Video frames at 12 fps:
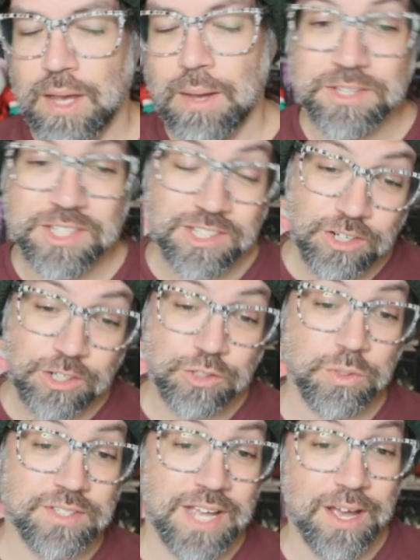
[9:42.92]
But this starts
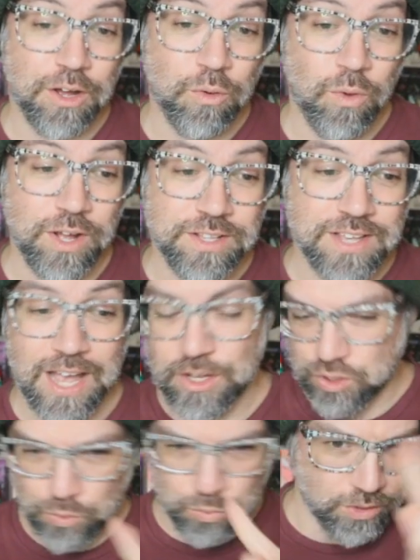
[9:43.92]
with down, 1
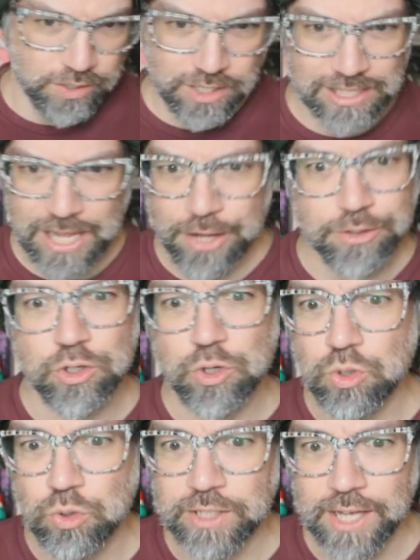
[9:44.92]
down. So we're in cloud
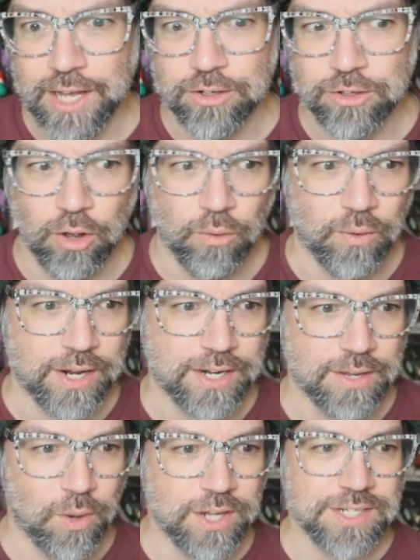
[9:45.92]
cuckoo land
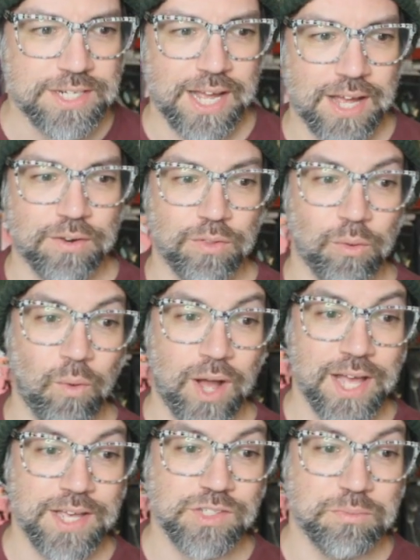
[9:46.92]
already. 1 down. The
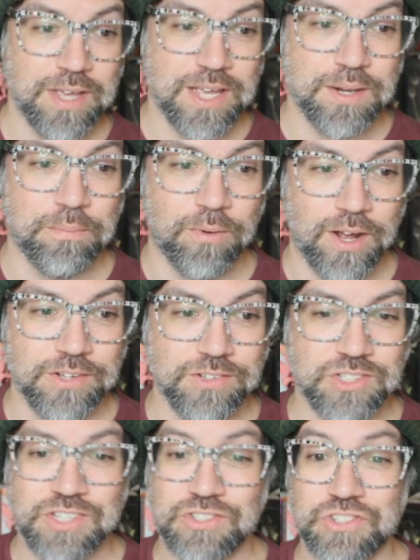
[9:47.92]
wise men brought
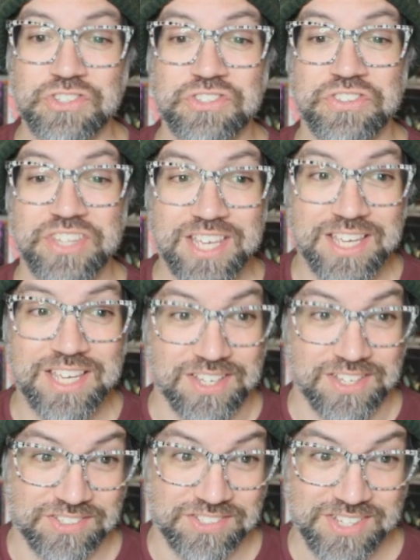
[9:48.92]
Jesus
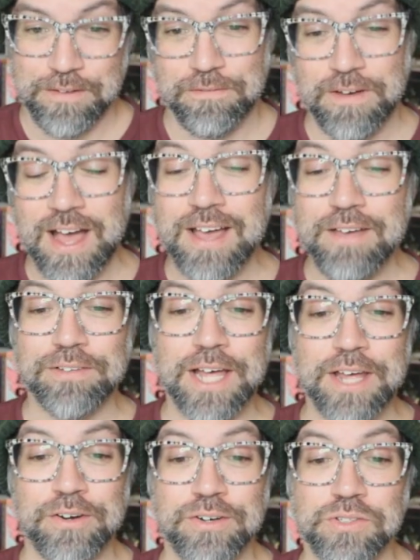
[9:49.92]
these. 5
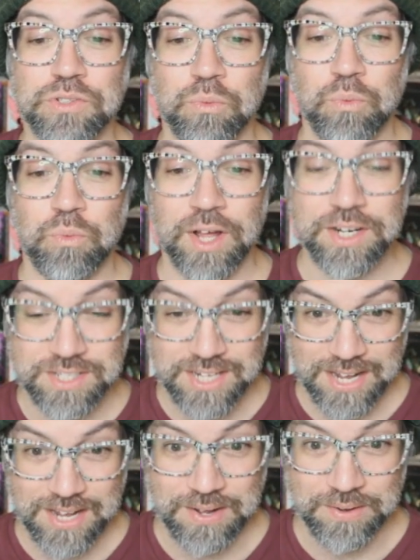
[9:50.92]
letters, 1
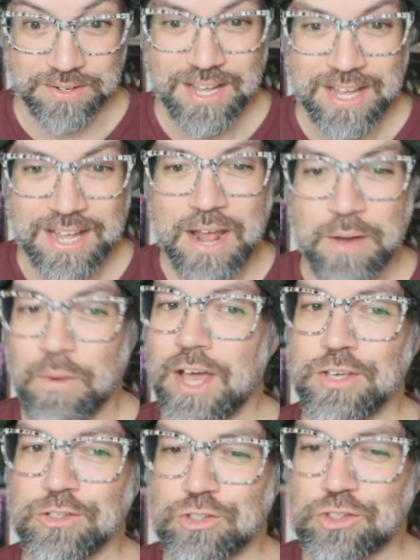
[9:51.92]
down. Now,
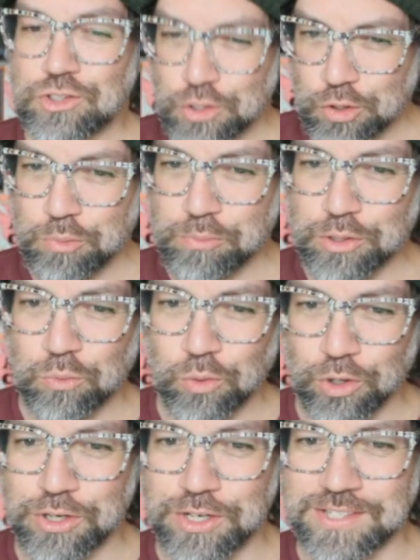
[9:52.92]
I assume the
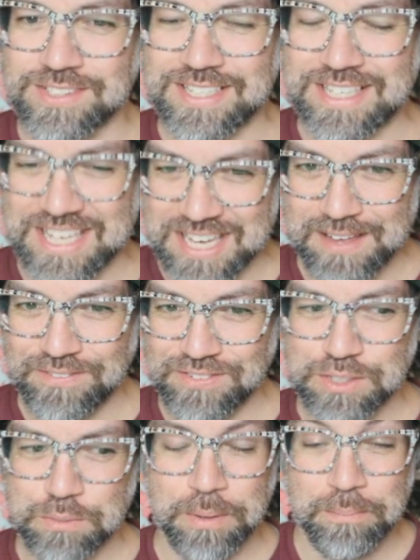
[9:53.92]
word is
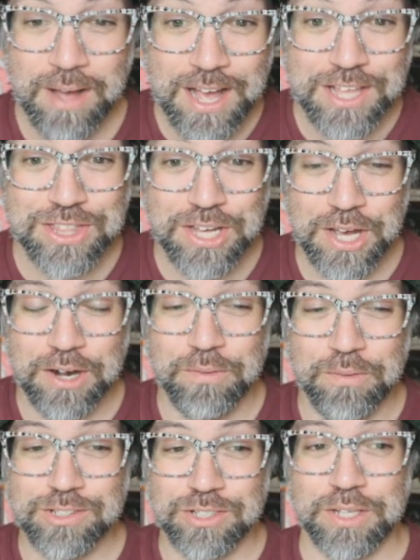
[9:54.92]
gifts, but my thought
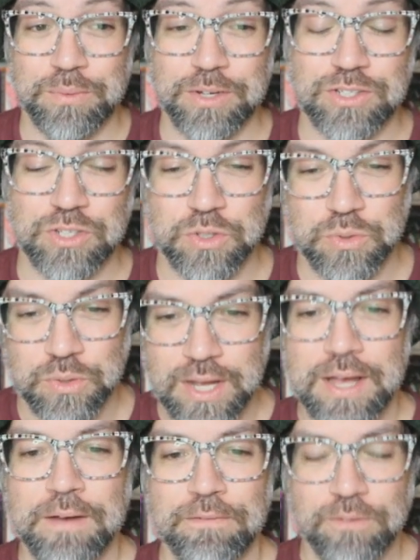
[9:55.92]
originally went to
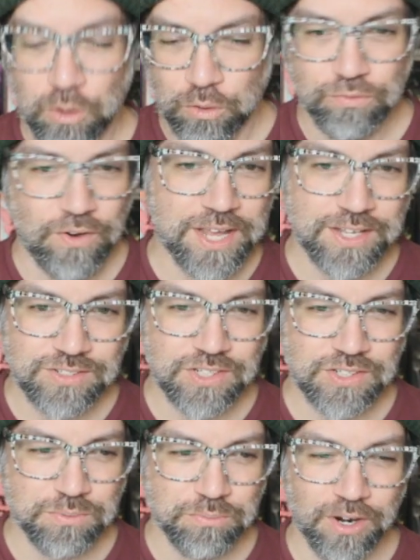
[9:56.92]
gold,
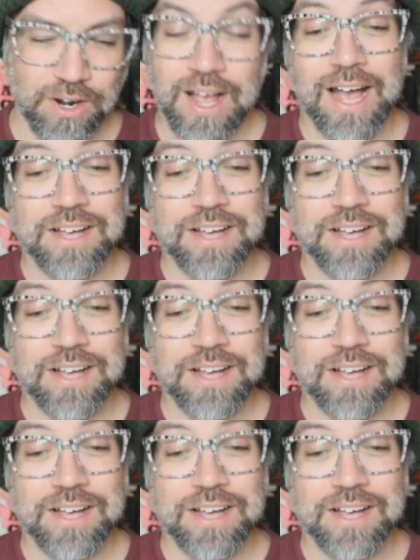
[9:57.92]
frankincense, myrrh.